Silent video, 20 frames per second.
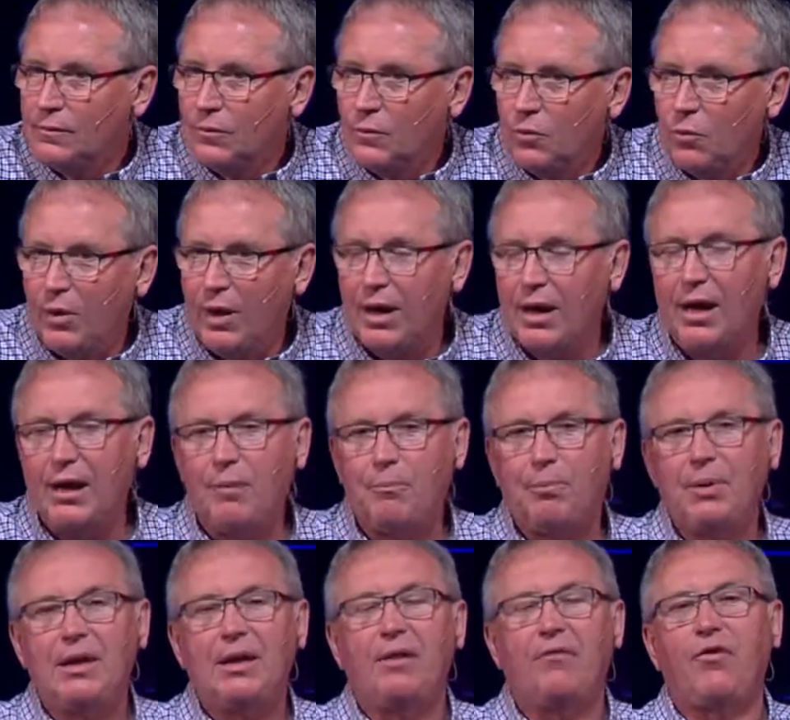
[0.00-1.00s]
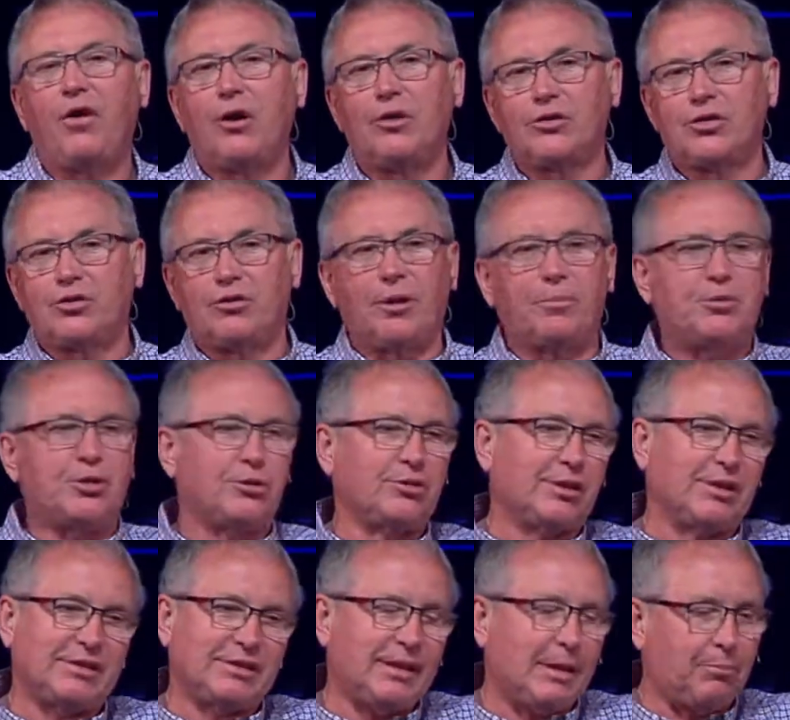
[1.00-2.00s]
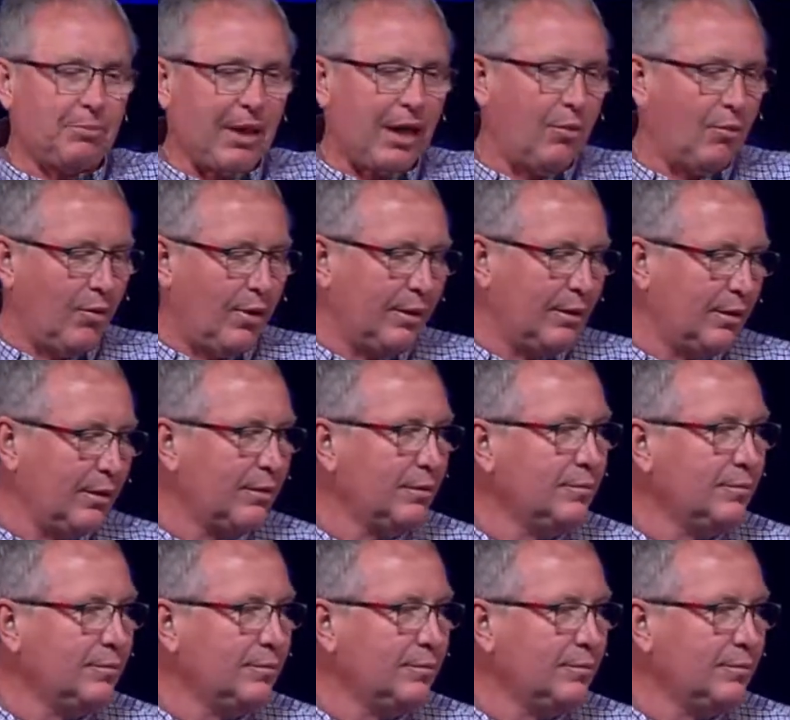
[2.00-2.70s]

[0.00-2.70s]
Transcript: Well, I believe all scriptures except that one.